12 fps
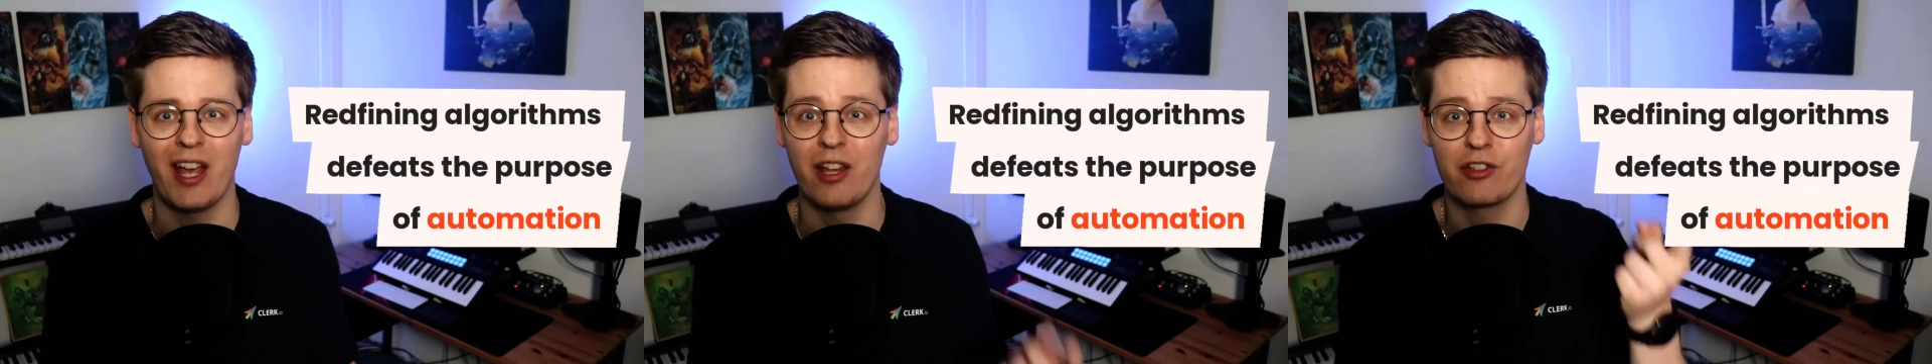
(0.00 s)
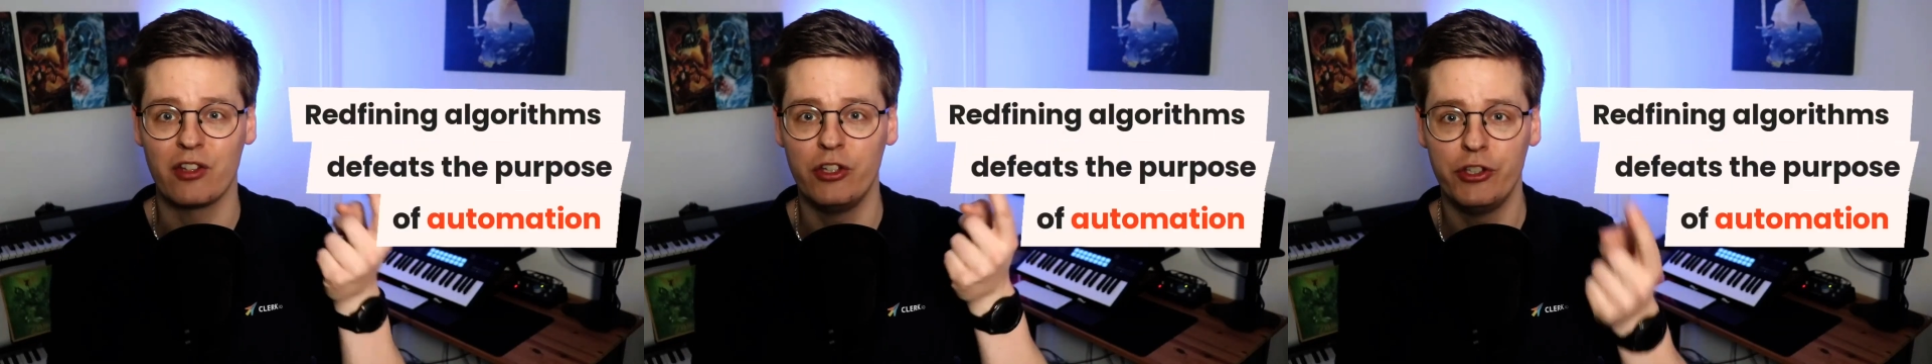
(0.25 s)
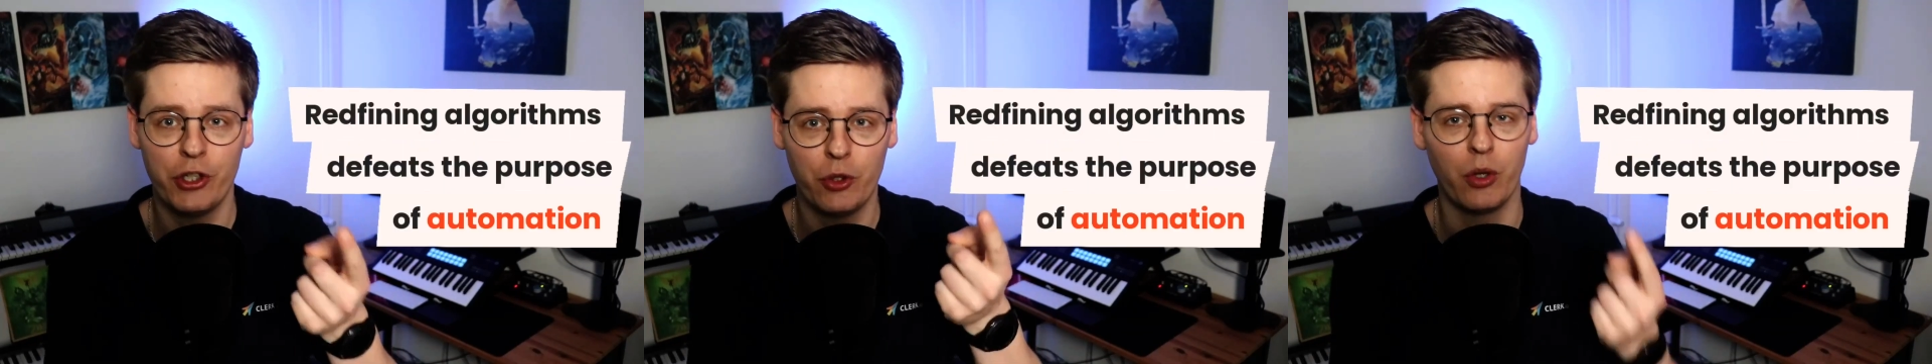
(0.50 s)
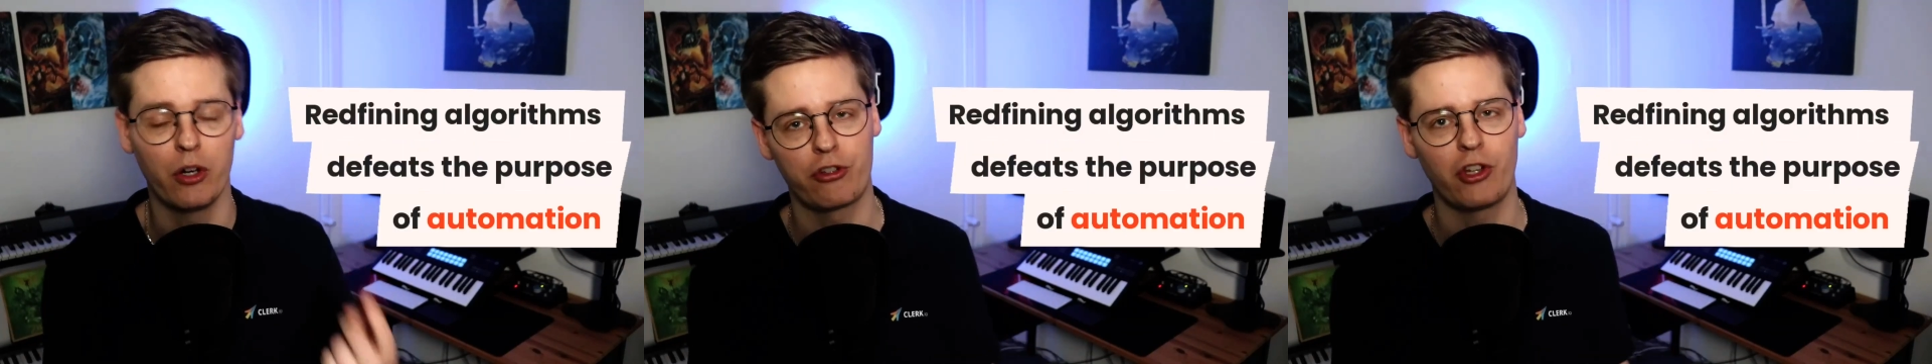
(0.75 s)
as
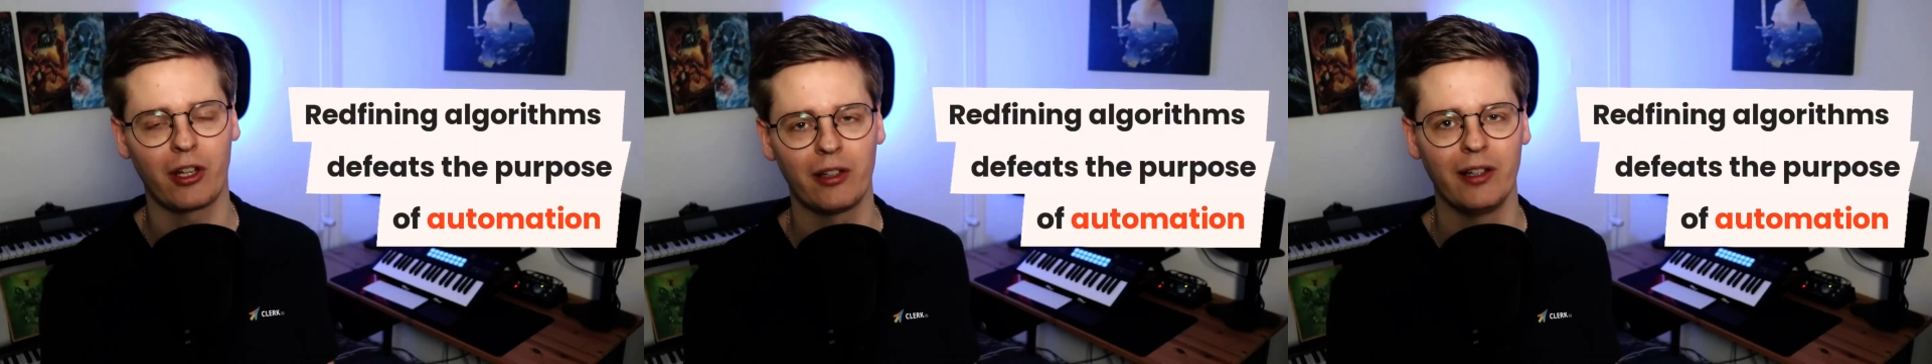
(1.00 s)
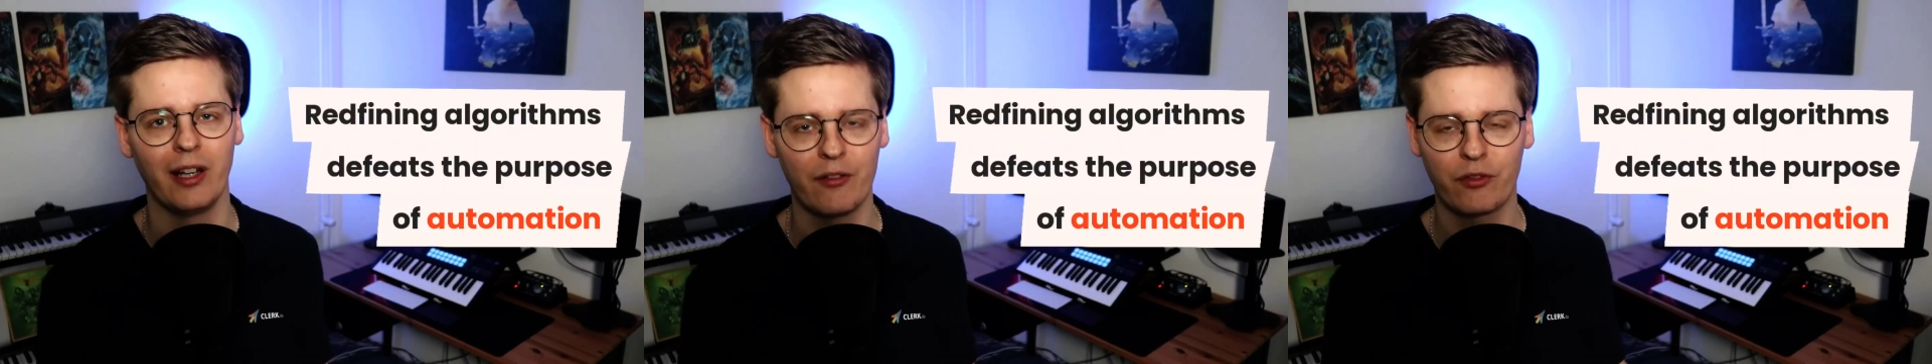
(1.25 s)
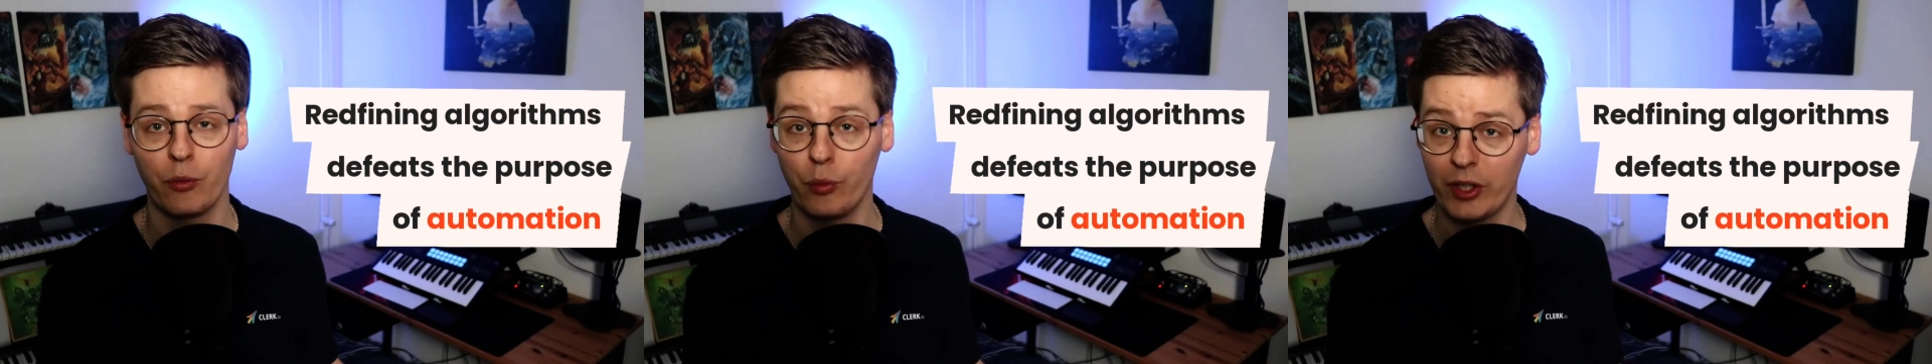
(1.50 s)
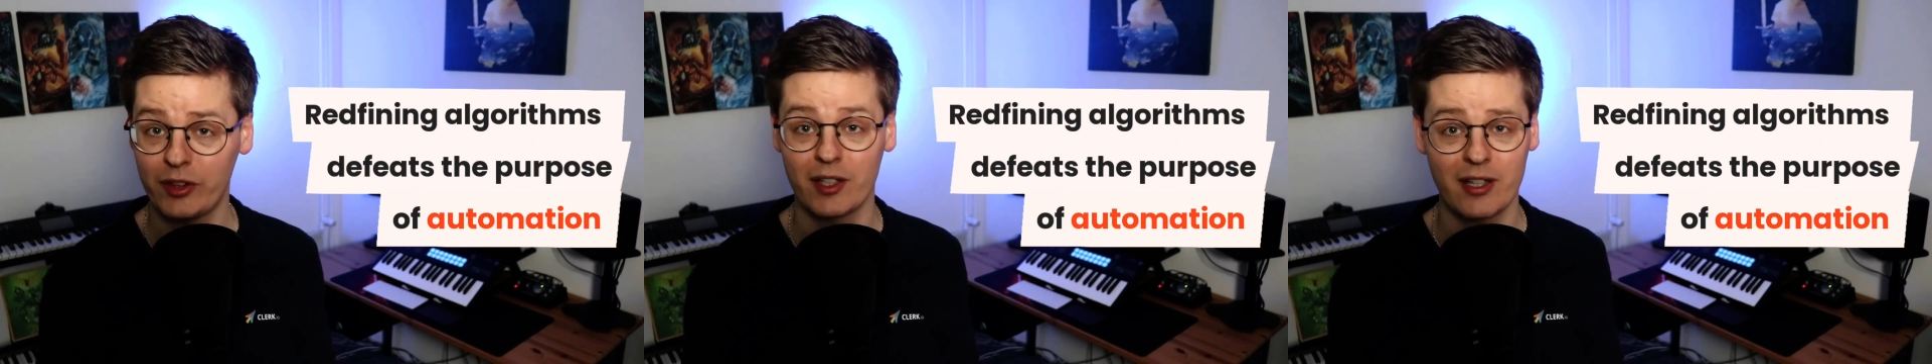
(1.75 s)
you are suddenly left with the